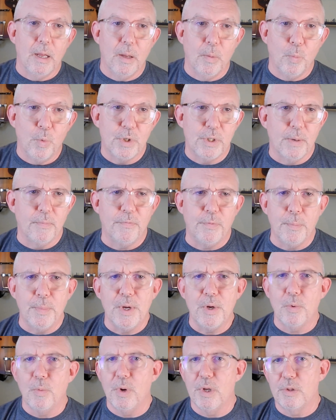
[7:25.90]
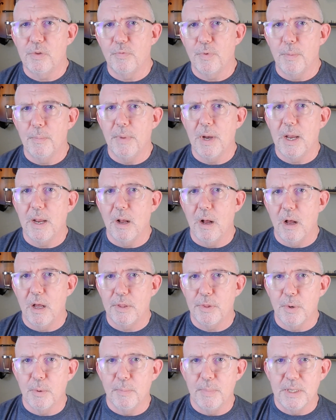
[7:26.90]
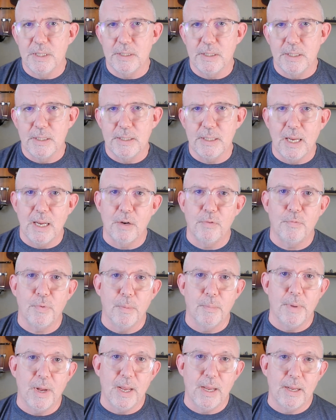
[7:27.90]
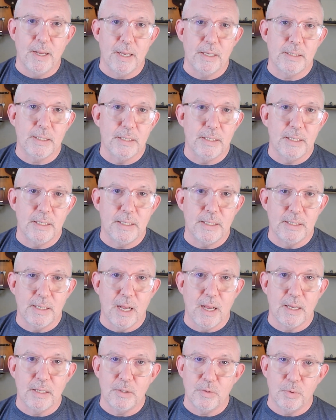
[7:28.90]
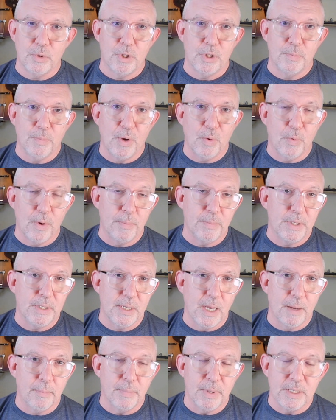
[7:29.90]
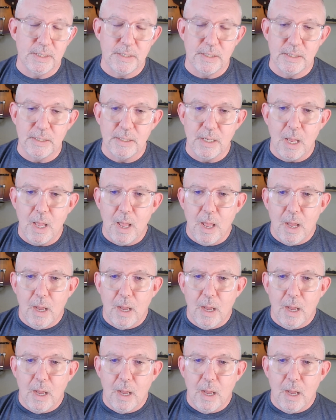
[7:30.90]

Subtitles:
which I'm familiar with from my author business and from my S&D Designs, which is my web design business.